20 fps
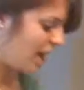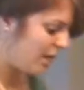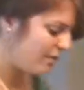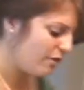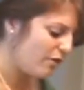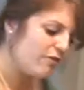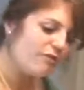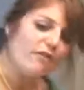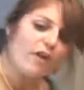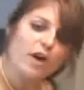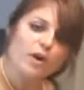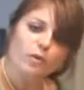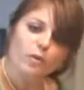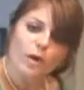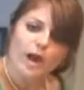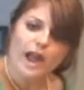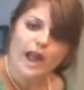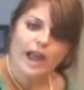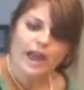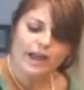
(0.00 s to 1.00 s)
kind of a fun
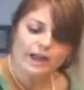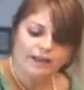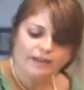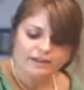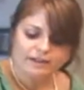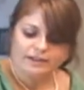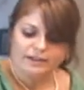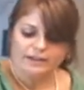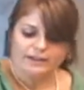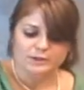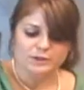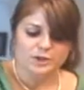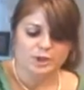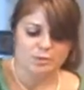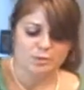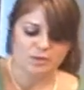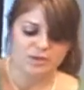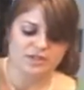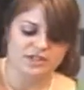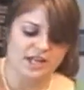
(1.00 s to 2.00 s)
way
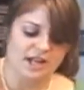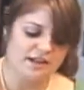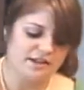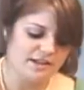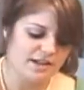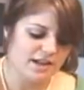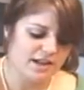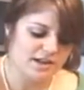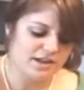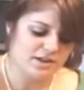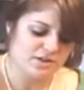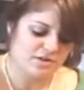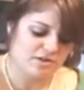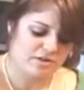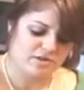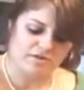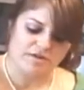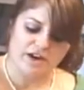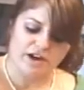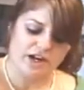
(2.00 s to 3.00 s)
to present it.
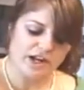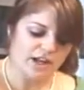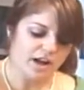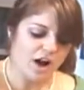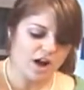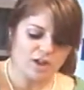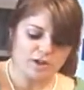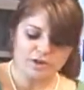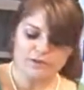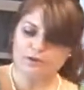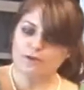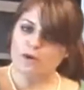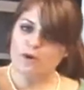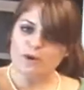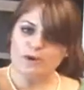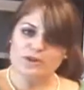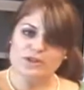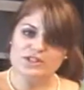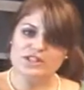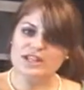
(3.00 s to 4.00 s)
Very
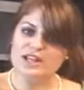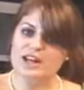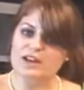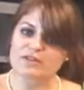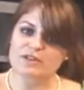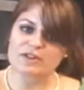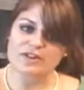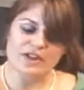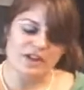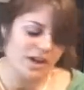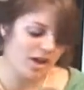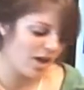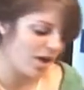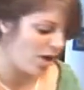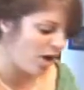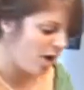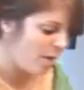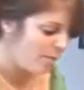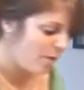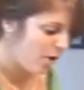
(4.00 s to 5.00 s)
colorful. Just get everything
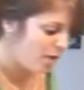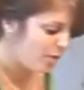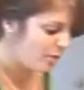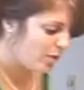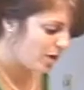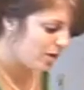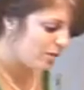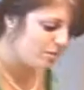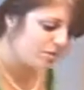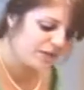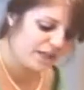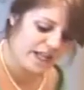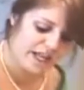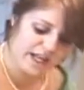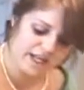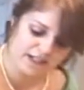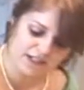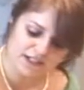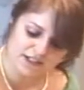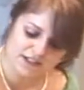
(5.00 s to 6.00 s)
up on one
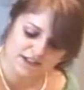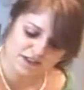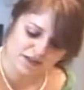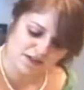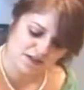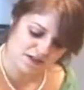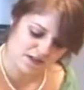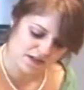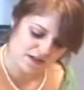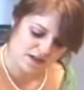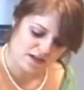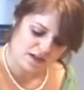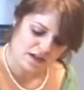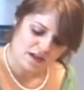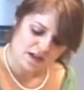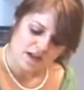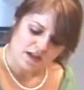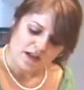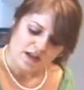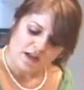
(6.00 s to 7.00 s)
plate.
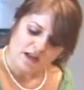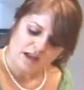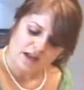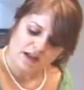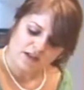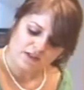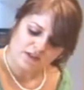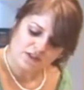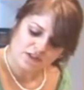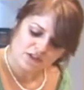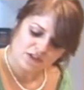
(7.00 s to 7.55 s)
And